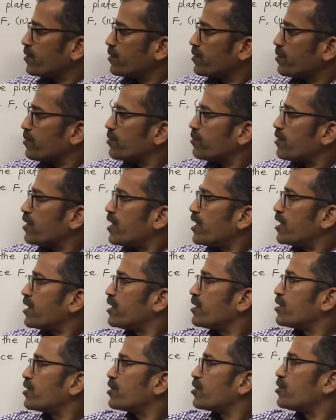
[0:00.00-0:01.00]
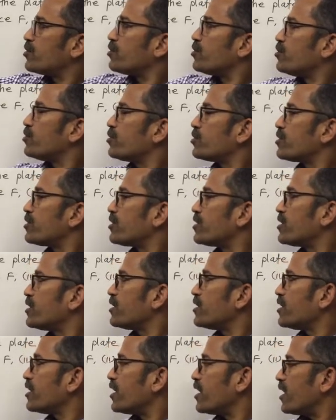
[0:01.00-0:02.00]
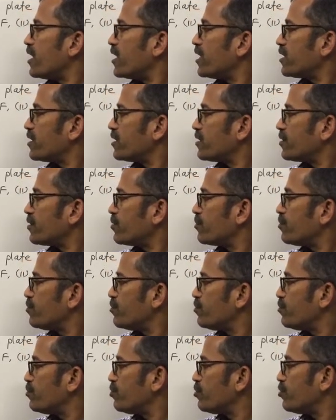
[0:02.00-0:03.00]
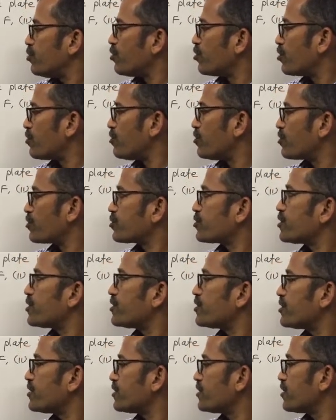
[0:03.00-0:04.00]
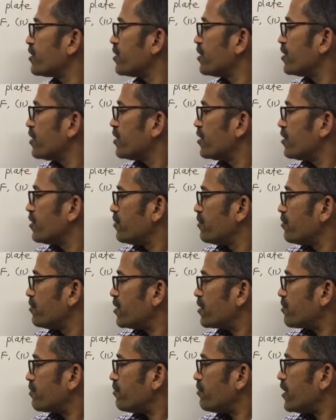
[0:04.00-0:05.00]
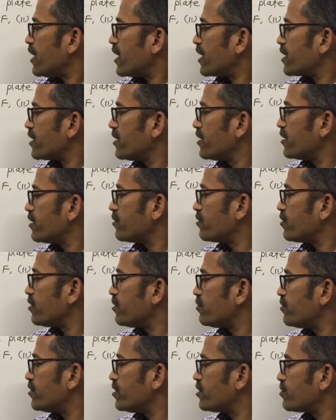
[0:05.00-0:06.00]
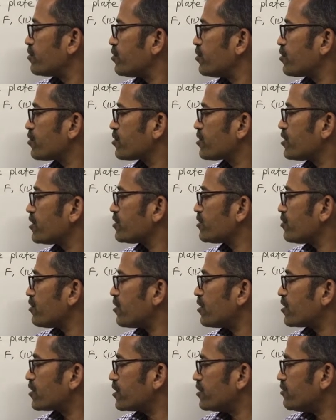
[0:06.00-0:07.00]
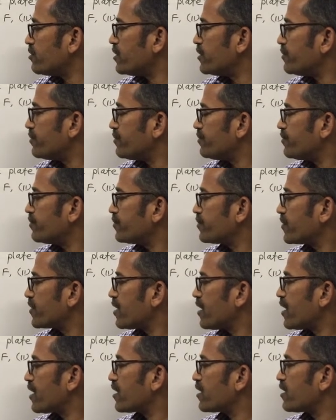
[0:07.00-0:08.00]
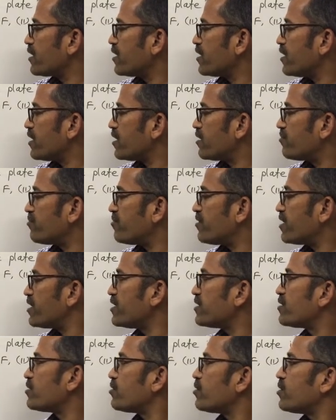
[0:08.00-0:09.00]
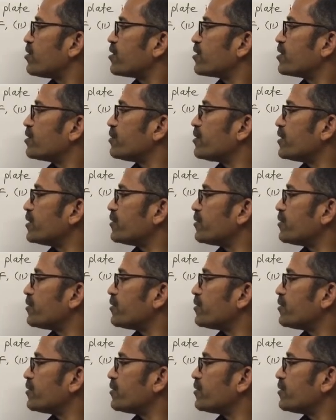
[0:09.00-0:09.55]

1, 2, 3 and 4 forces. But magnitude of this force is not given, angle alpha is not given,